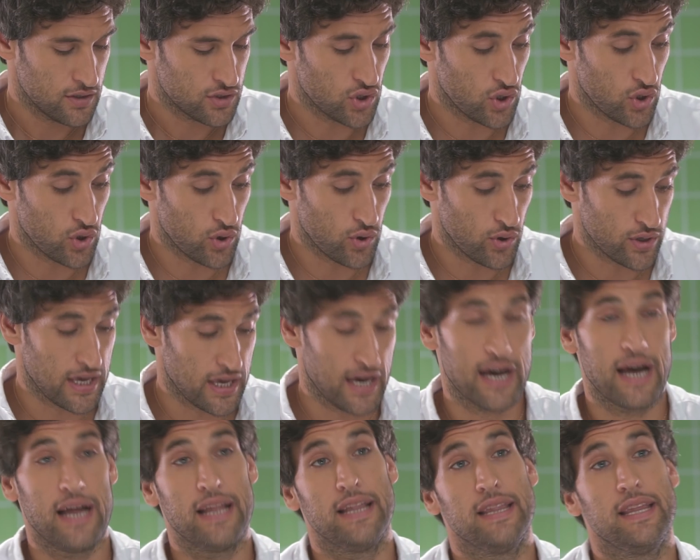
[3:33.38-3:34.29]
So
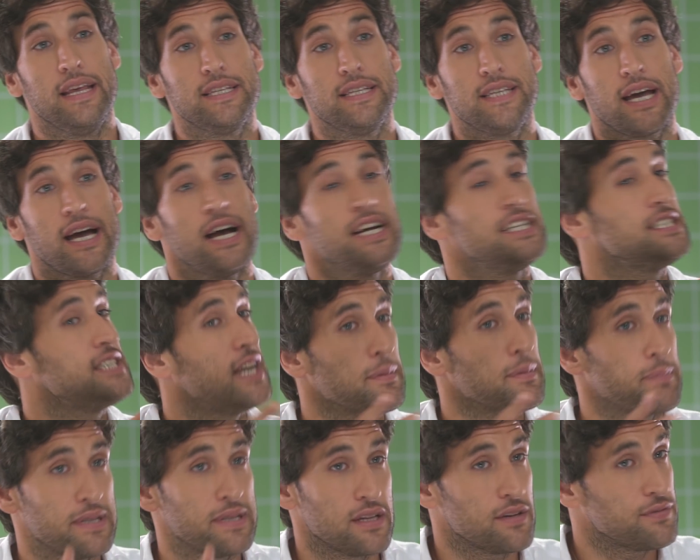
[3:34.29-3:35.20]
yeah, and there's a
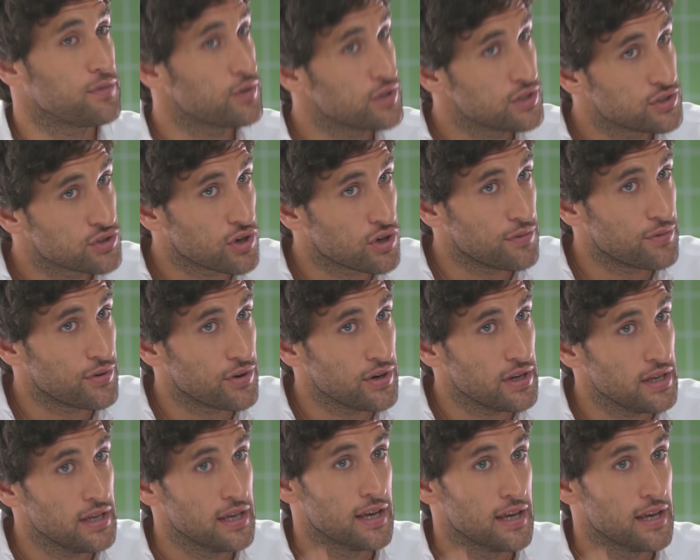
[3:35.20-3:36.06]
hashtag Patata for Discovery.